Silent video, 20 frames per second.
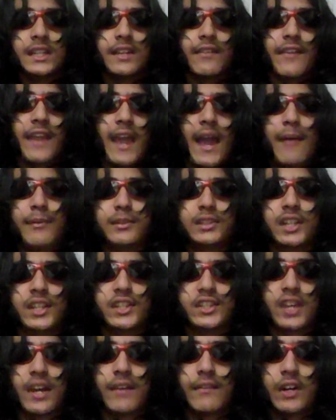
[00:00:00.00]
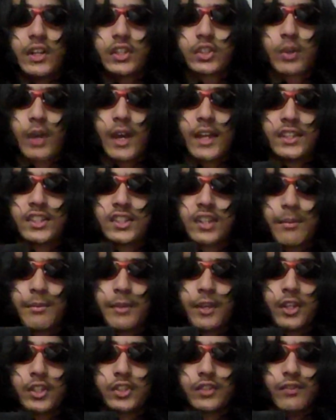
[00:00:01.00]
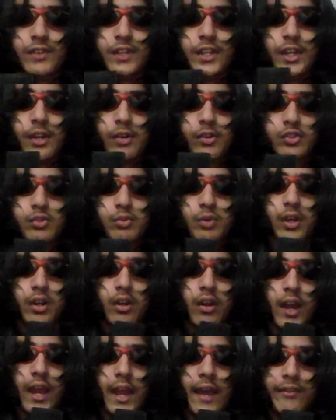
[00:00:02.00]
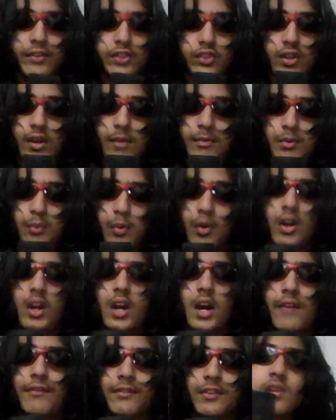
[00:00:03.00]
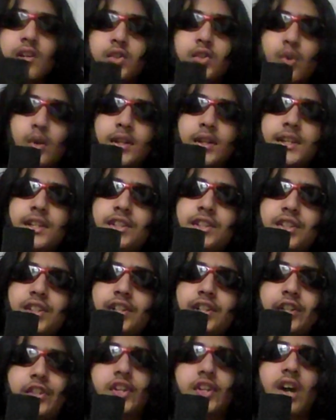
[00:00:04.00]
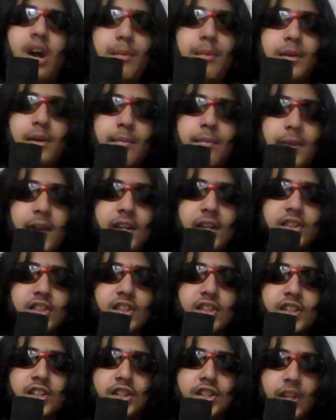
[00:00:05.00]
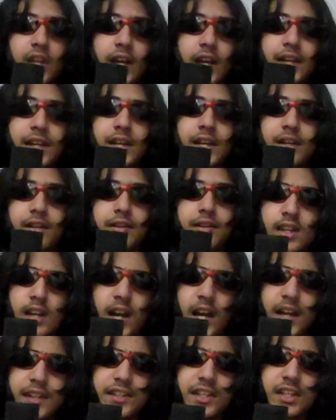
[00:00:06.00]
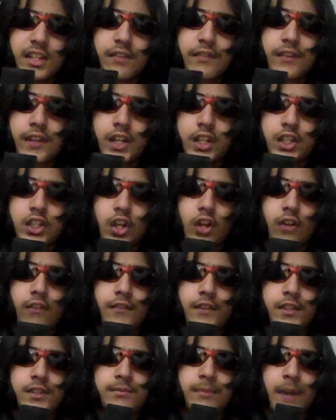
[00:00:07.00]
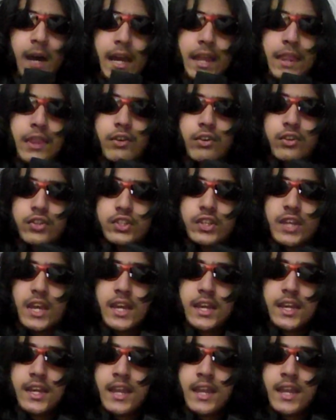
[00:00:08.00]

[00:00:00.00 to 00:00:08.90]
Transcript: of captions, I've also added subtitles to videos where I have a script to work off, so I can easily just copy and paste each line in. I tend to finish all of this by Thursday,